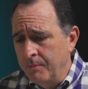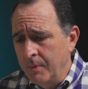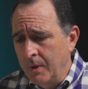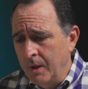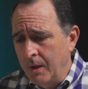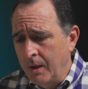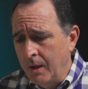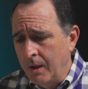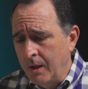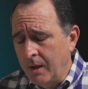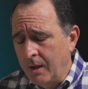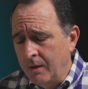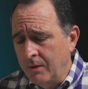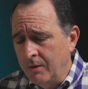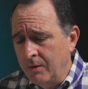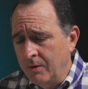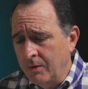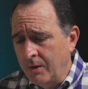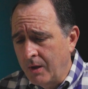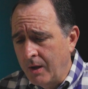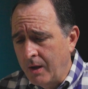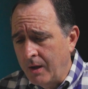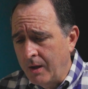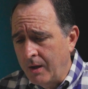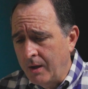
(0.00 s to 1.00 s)
And
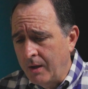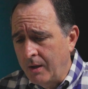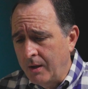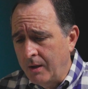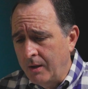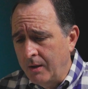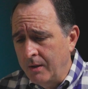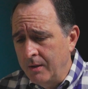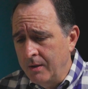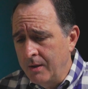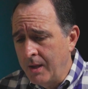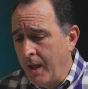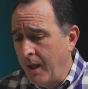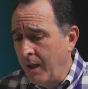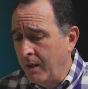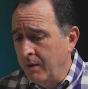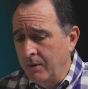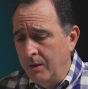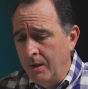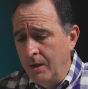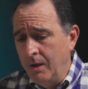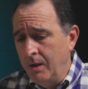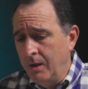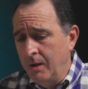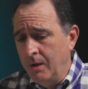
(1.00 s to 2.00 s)

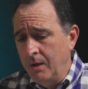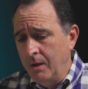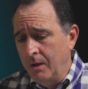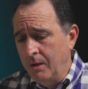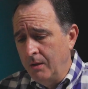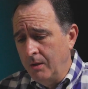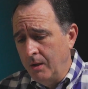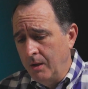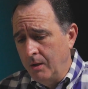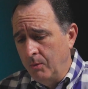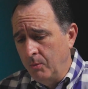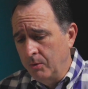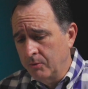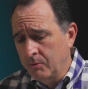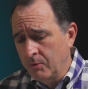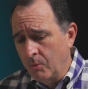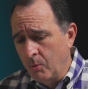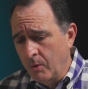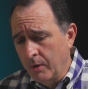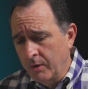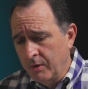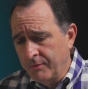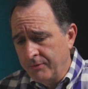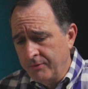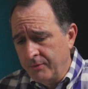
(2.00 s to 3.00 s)
it was a
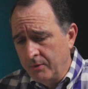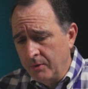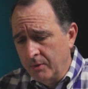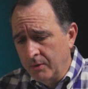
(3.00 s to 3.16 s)
wonderful